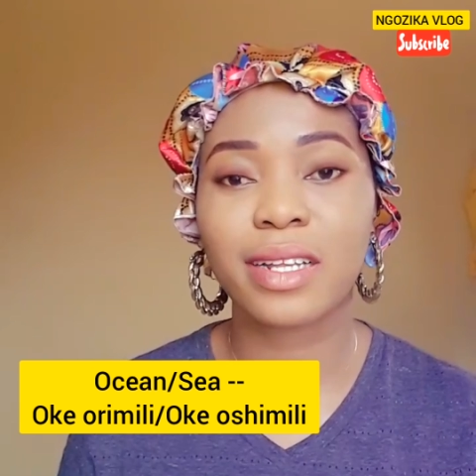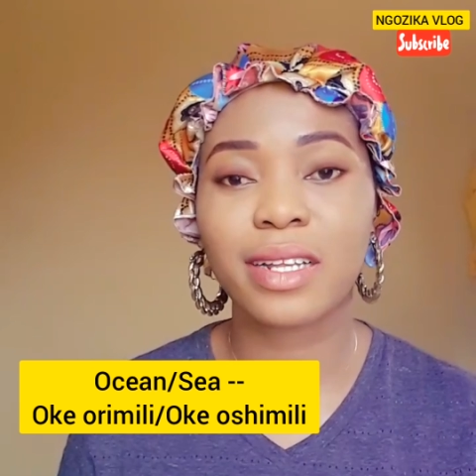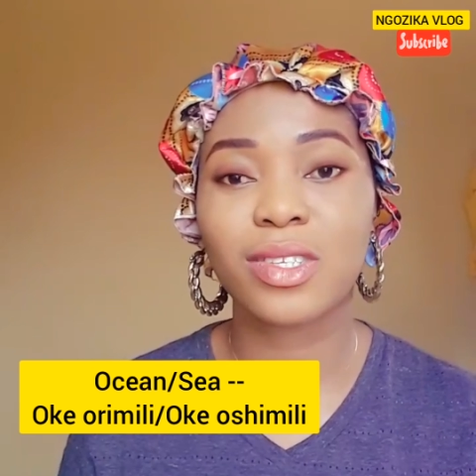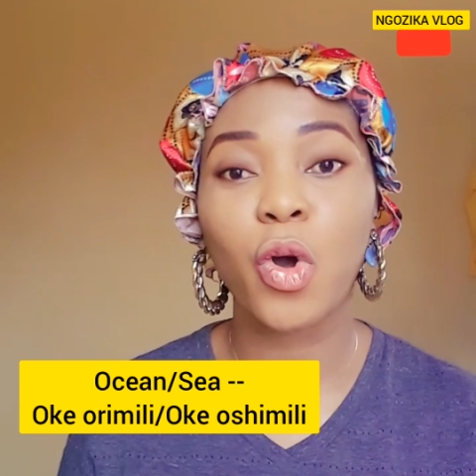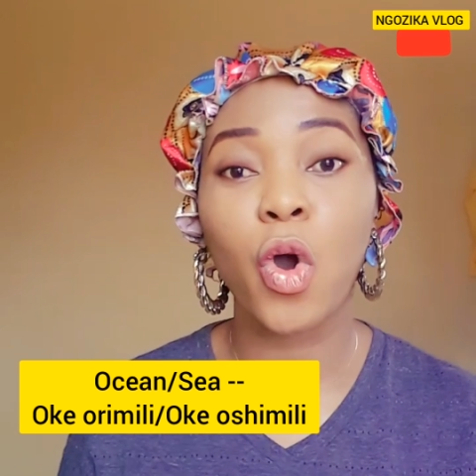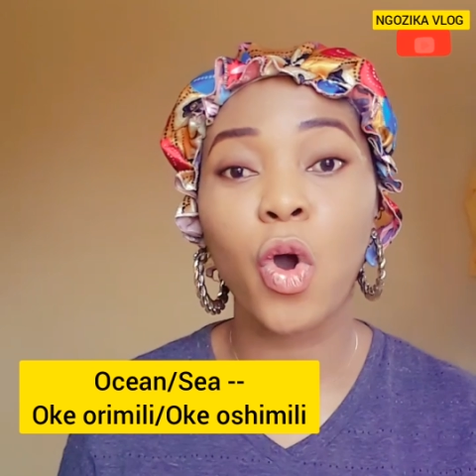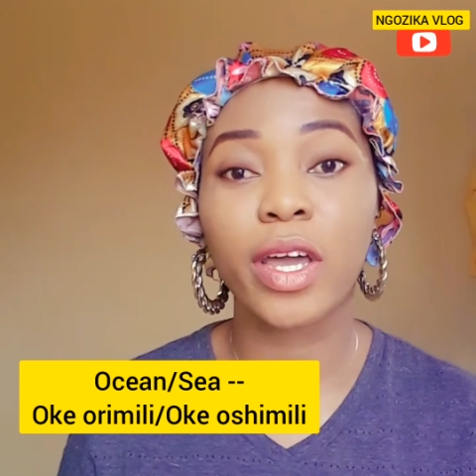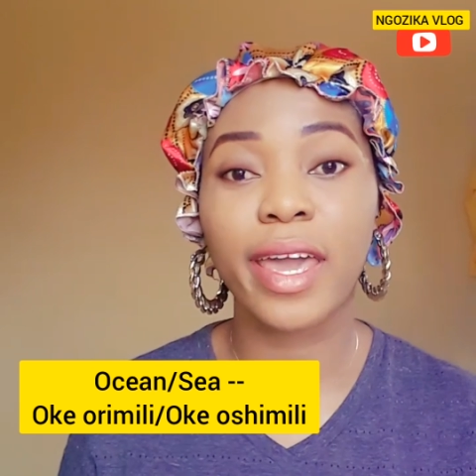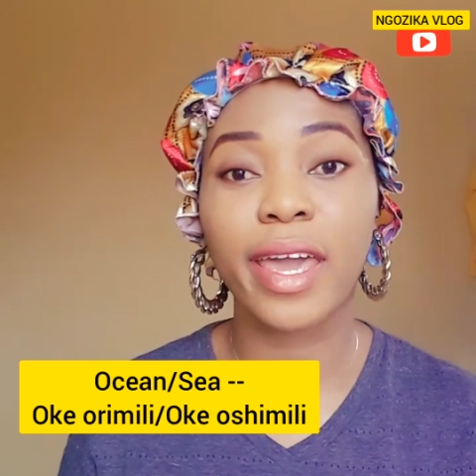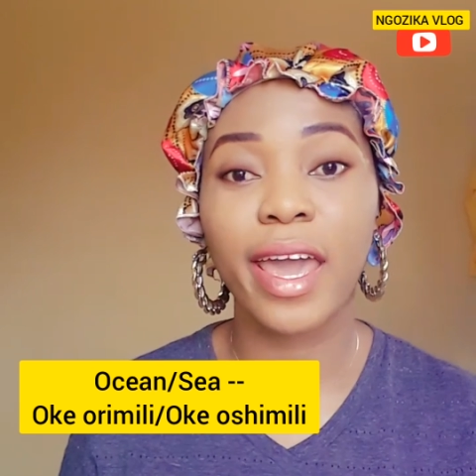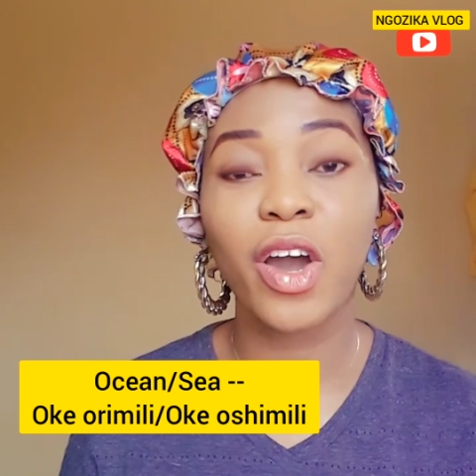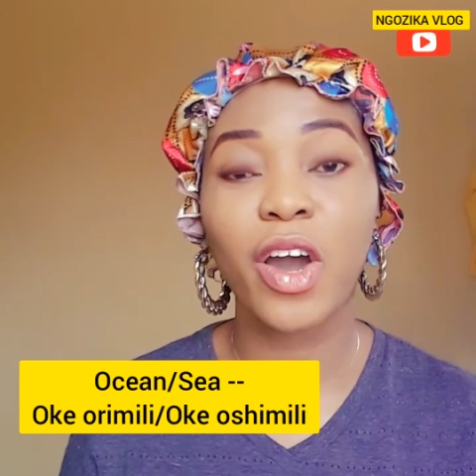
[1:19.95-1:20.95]

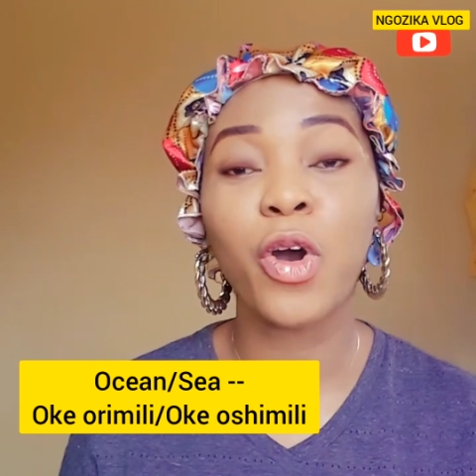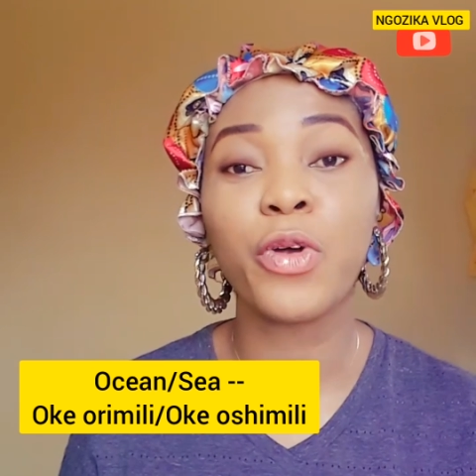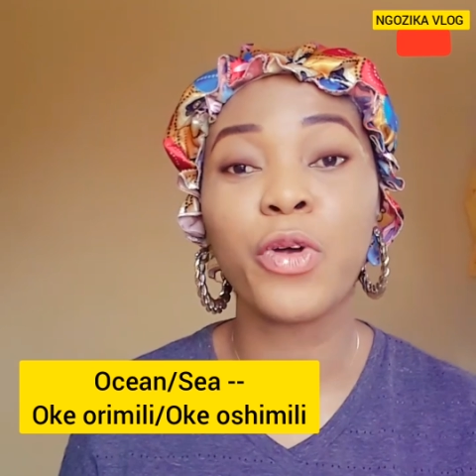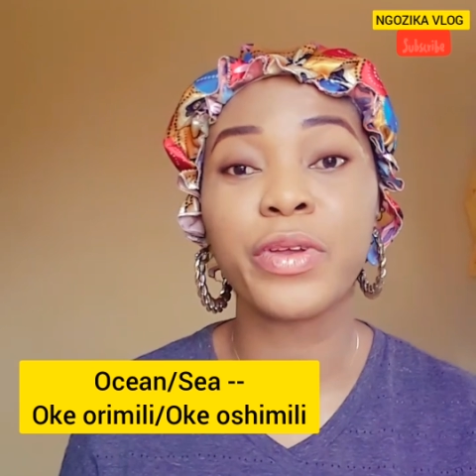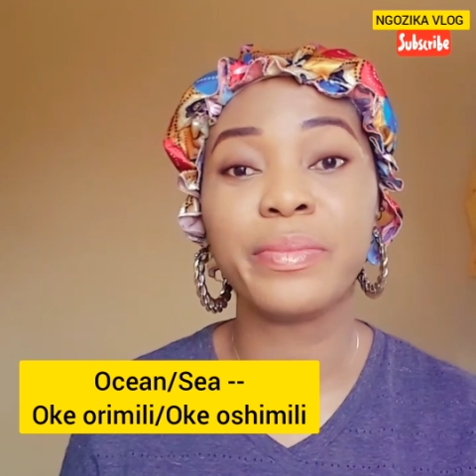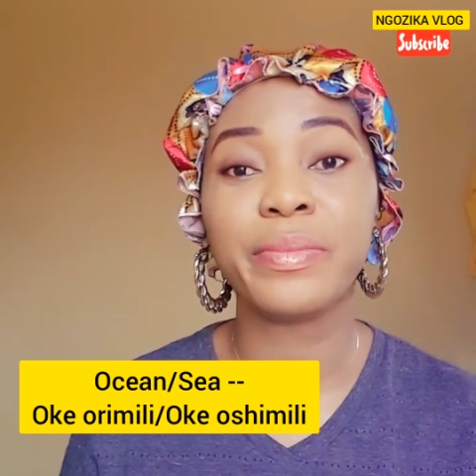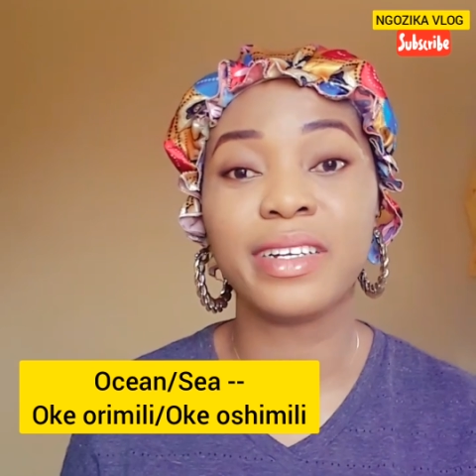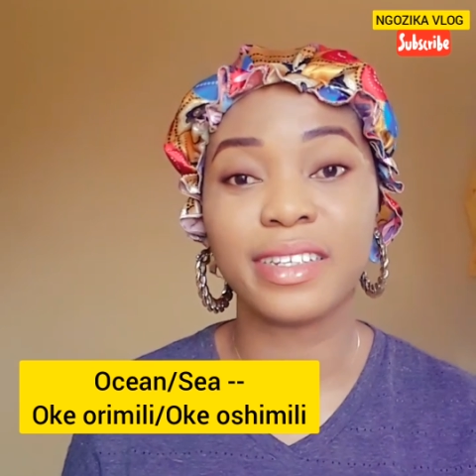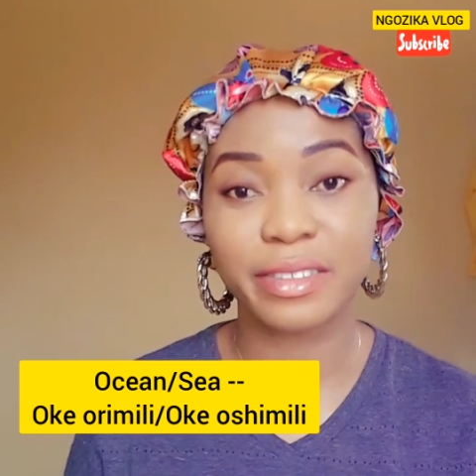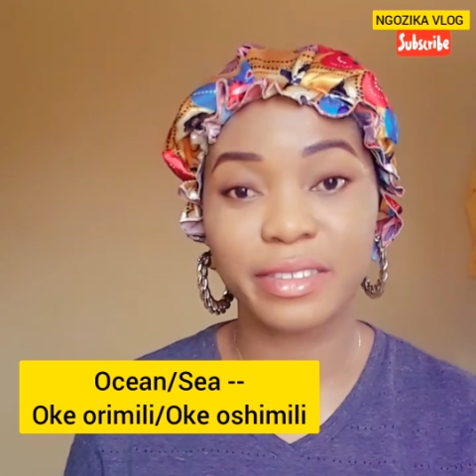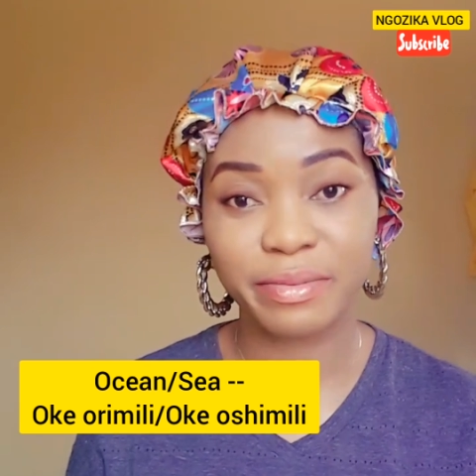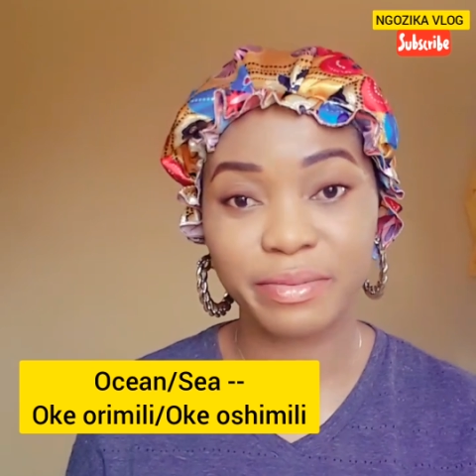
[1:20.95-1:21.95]
Oke Orimili.
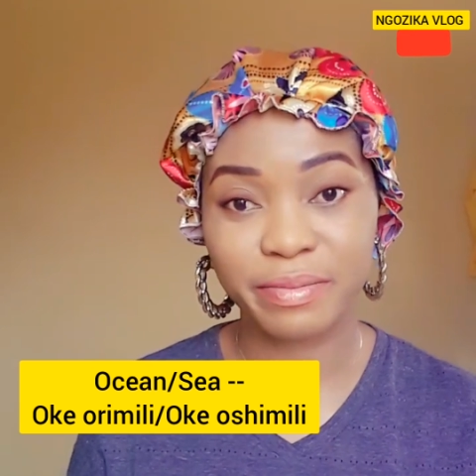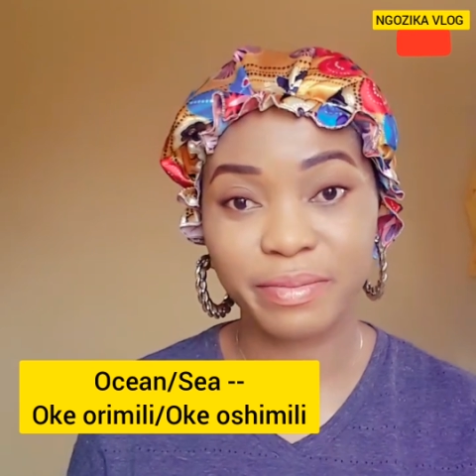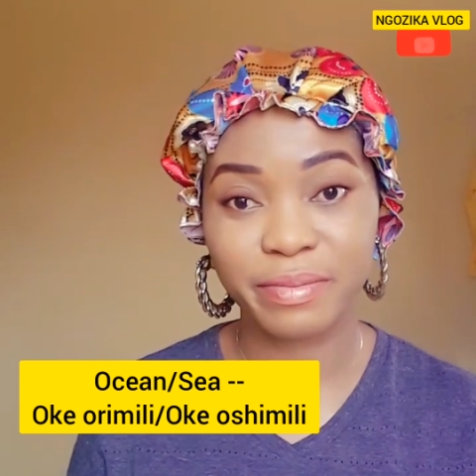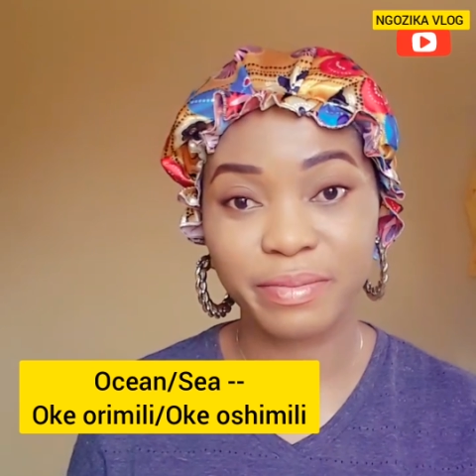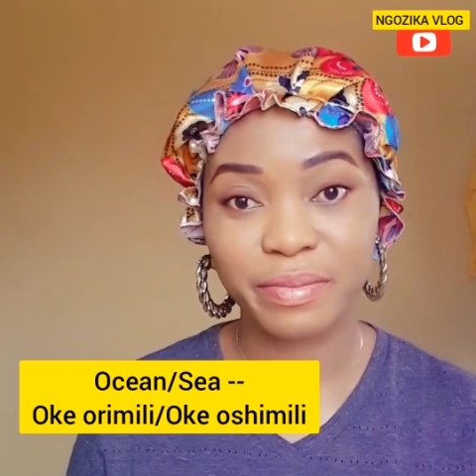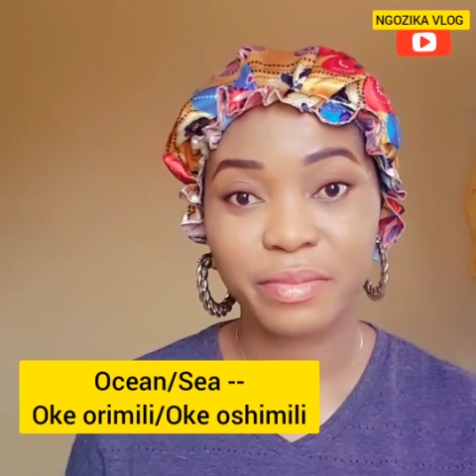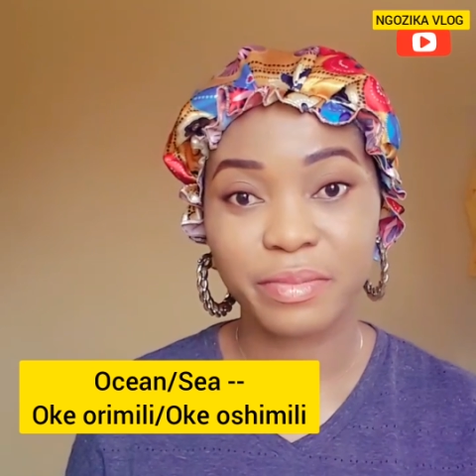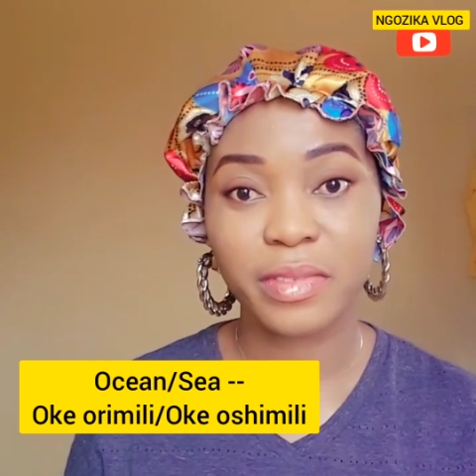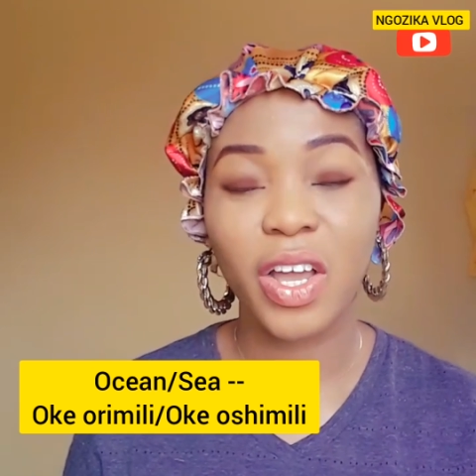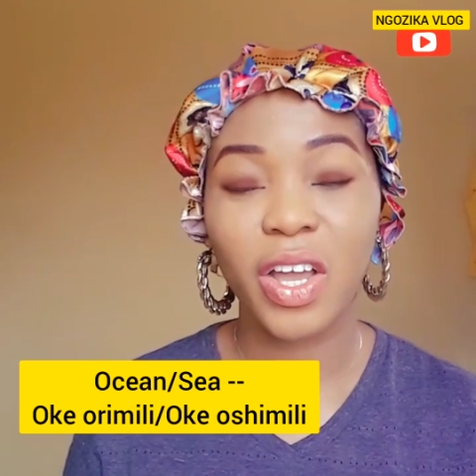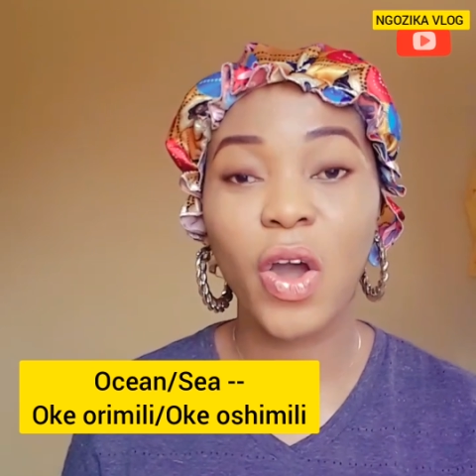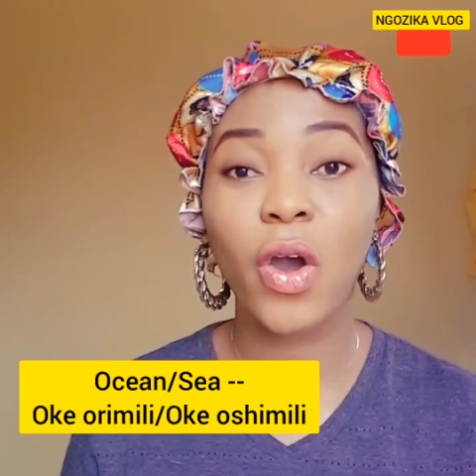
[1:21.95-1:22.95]

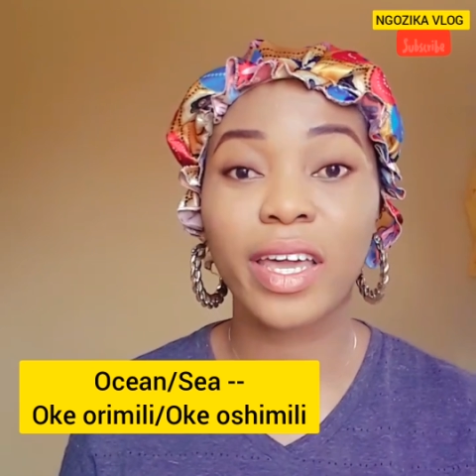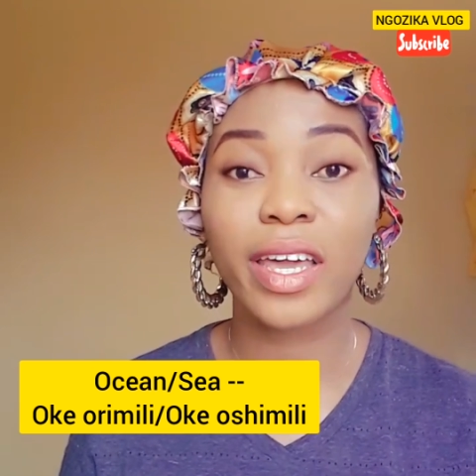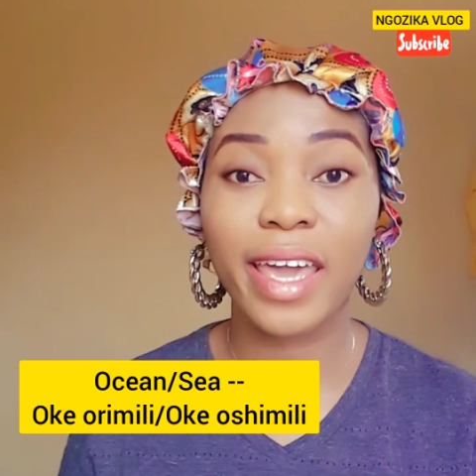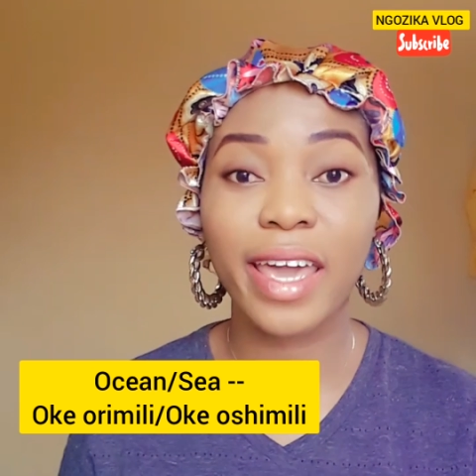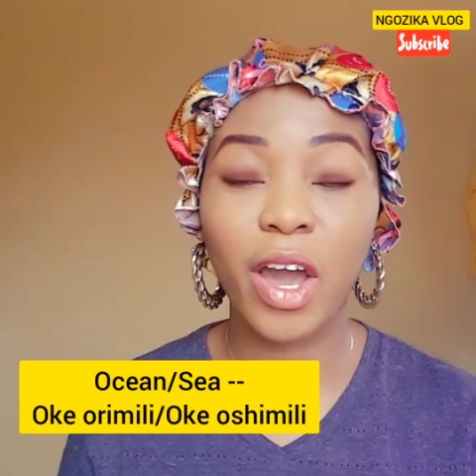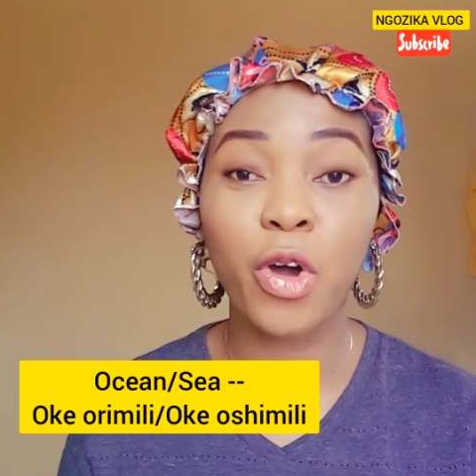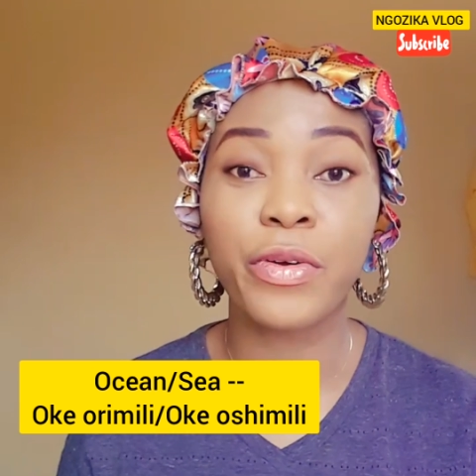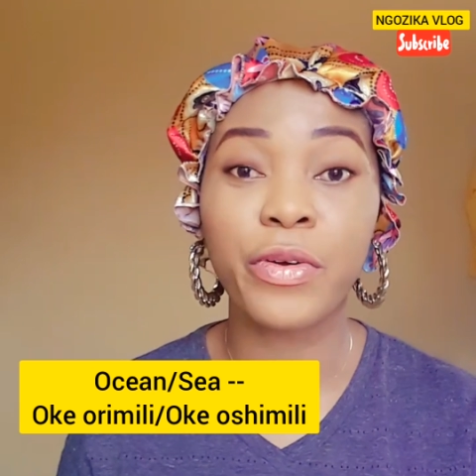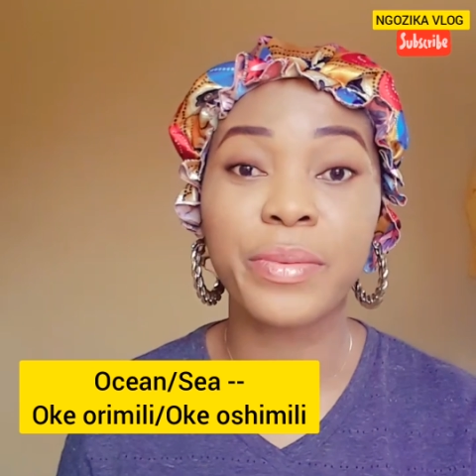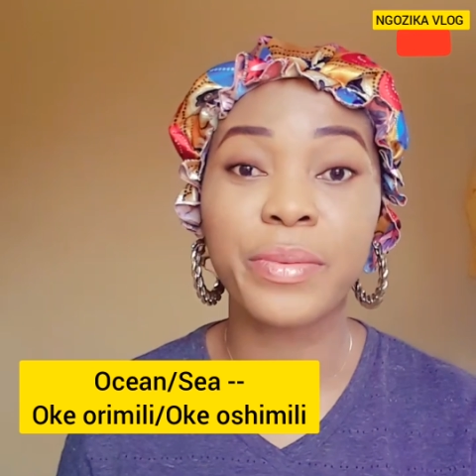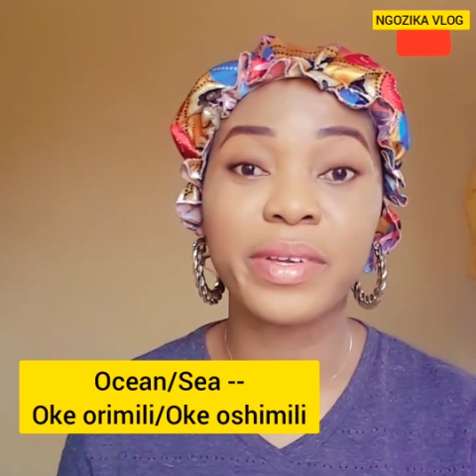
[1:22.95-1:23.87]
Oke Orimili.